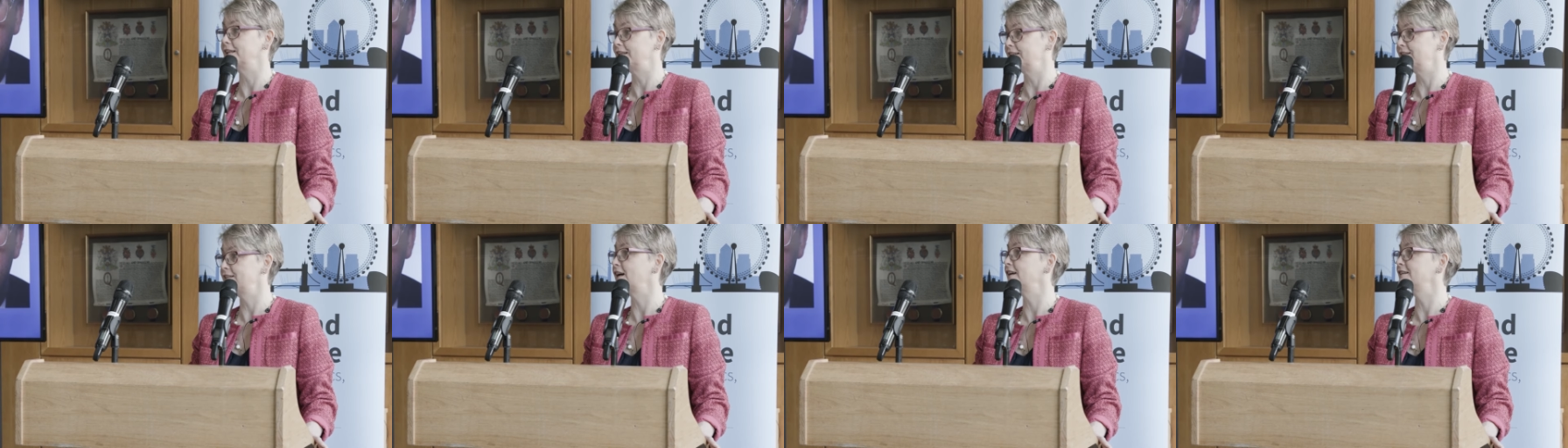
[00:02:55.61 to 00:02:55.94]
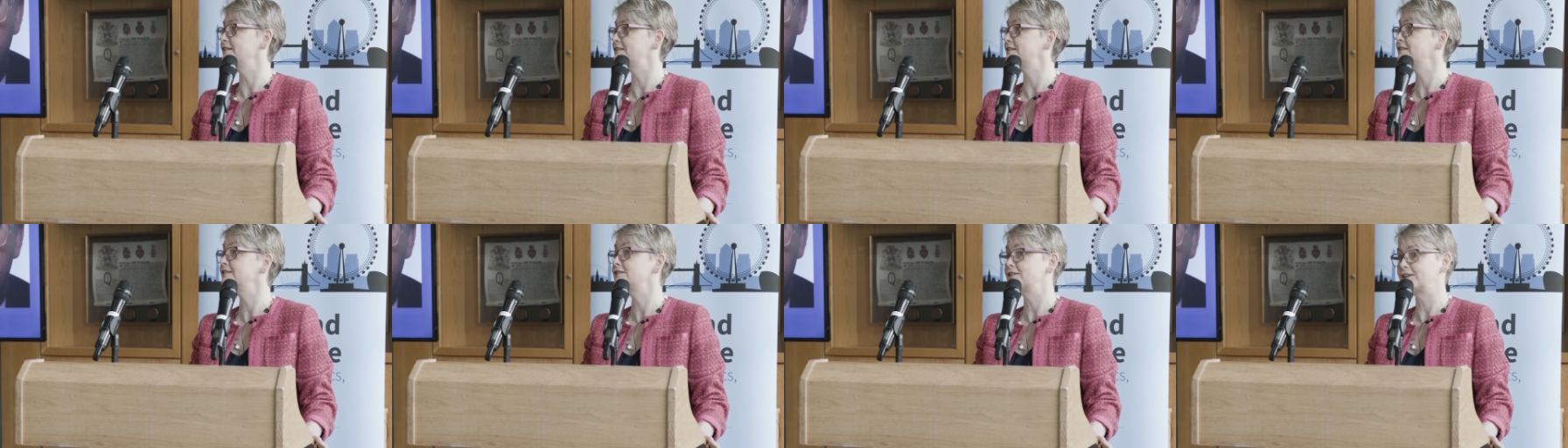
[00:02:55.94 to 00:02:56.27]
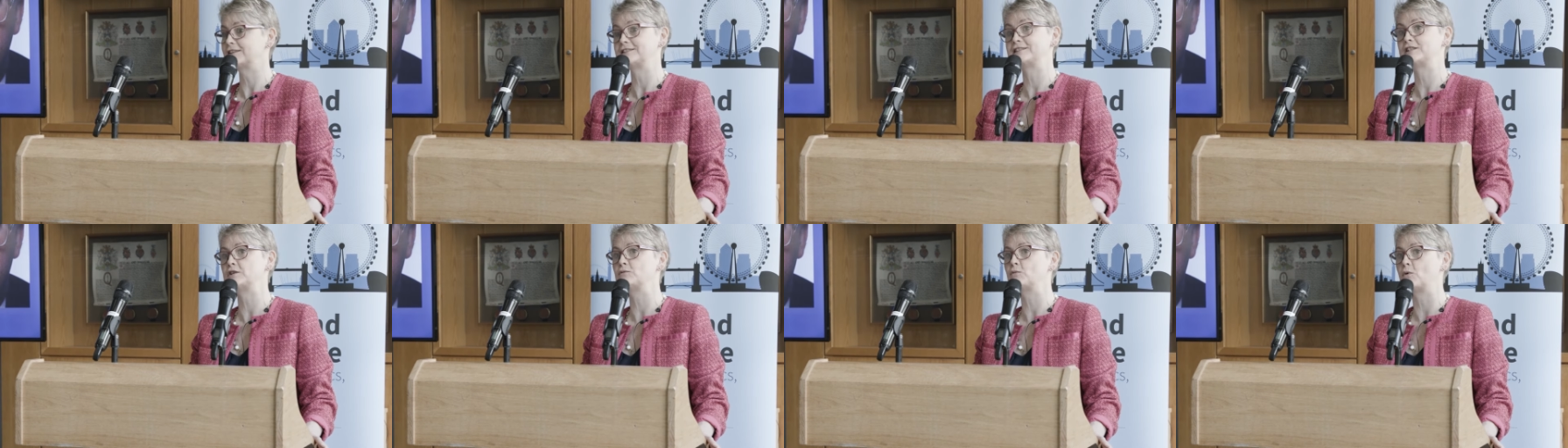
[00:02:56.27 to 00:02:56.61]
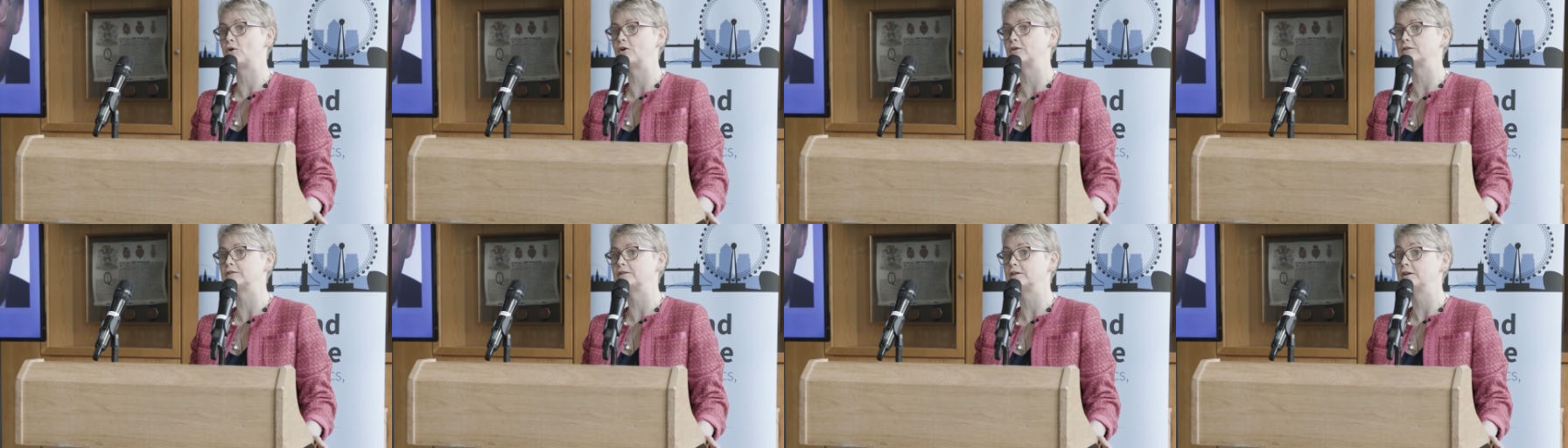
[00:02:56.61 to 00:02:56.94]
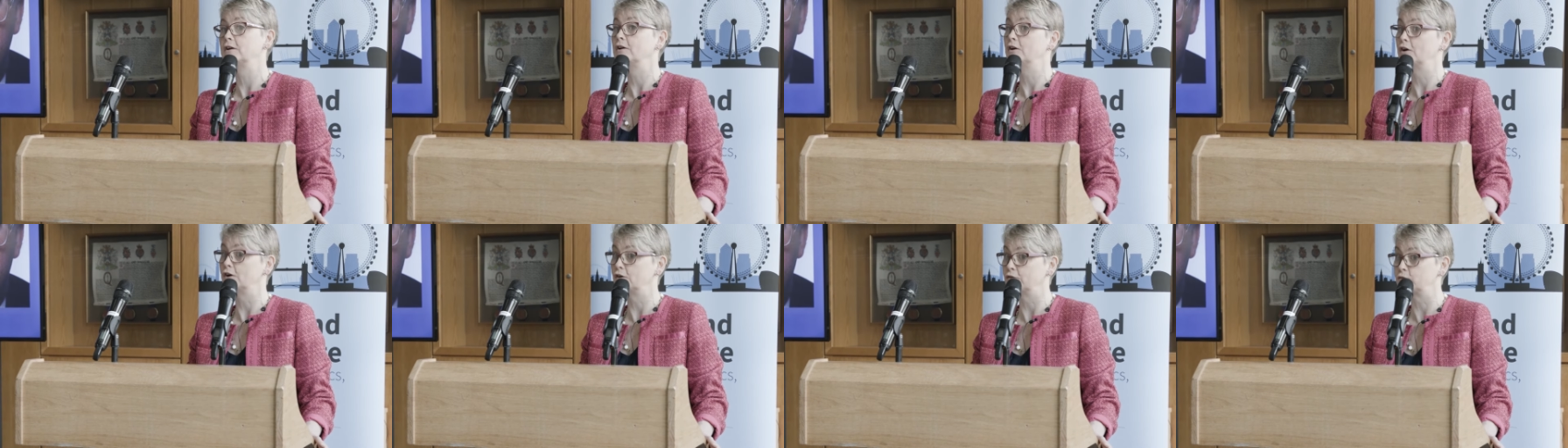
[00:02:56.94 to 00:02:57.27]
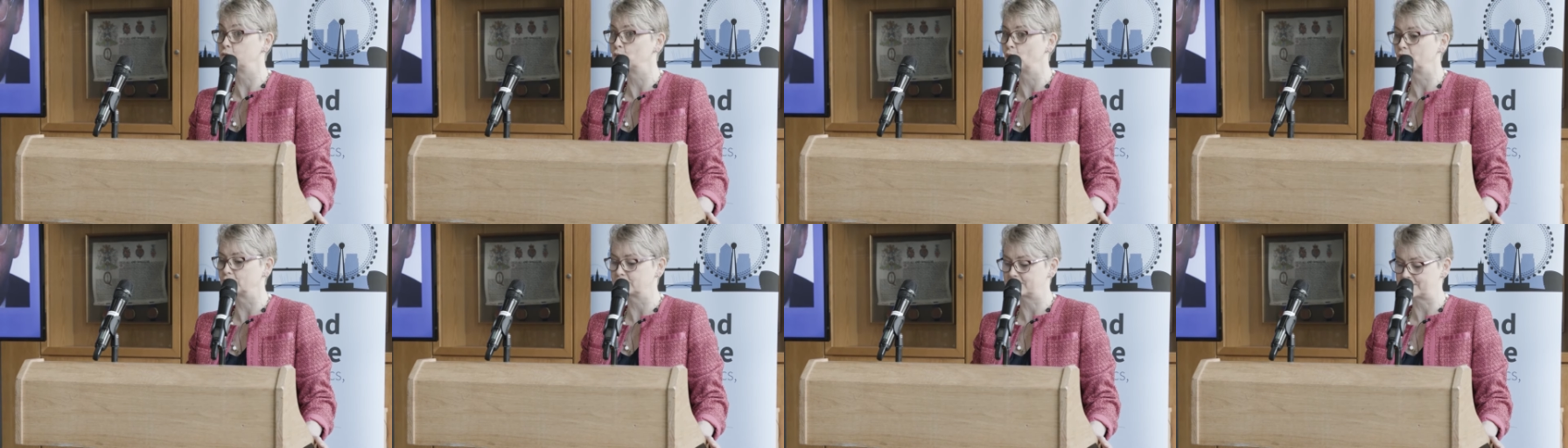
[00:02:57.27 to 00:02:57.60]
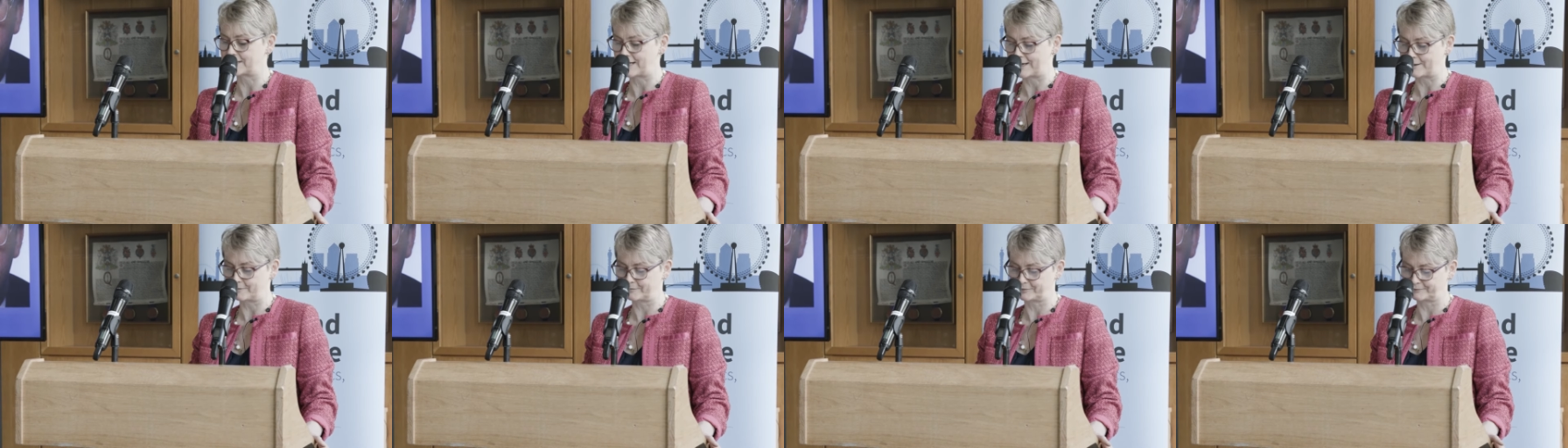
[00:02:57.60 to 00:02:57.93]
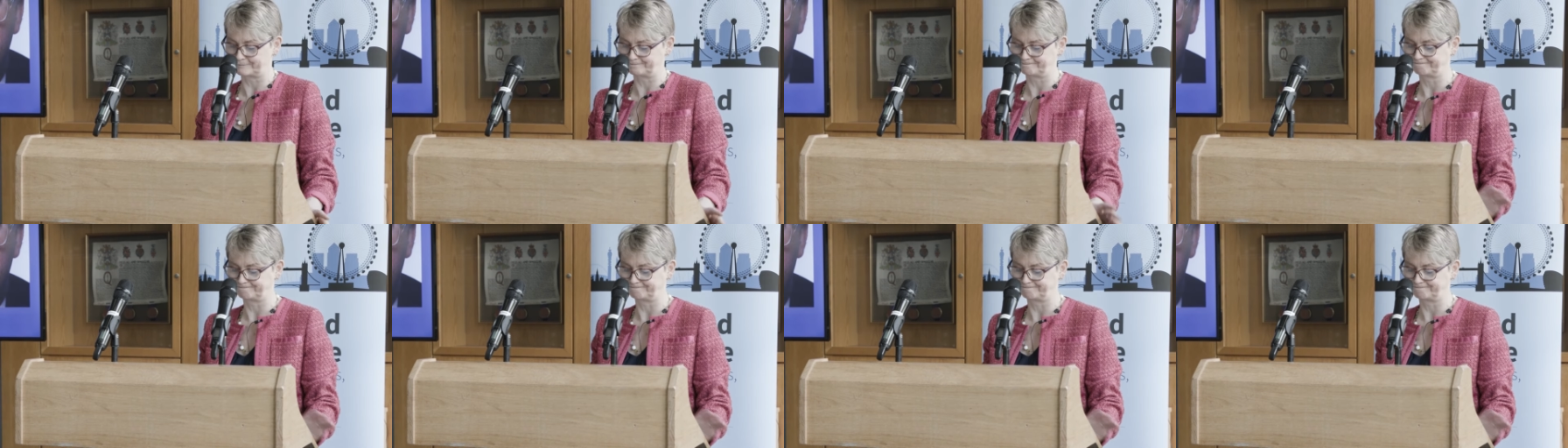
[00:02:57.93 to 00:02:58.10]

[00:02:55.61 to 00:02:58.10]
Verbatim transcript: in 1991 of WhatsApp.